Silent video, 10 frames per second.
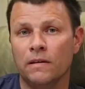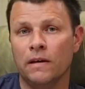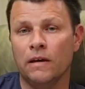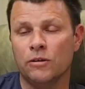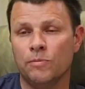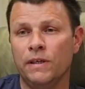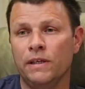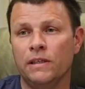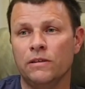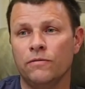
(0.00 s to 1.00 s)
Now,
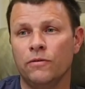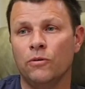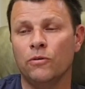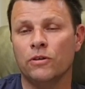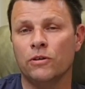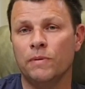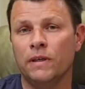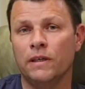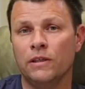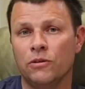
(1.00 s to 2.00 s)
speaking to Ford and
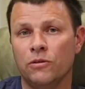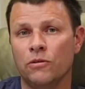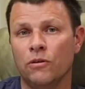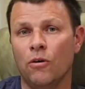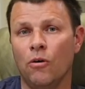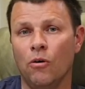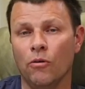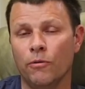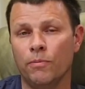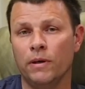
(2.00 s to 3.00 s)
speaking to
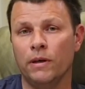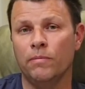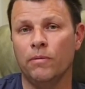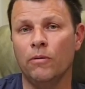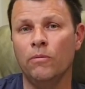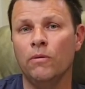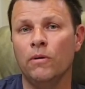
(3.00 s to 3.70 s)
other people,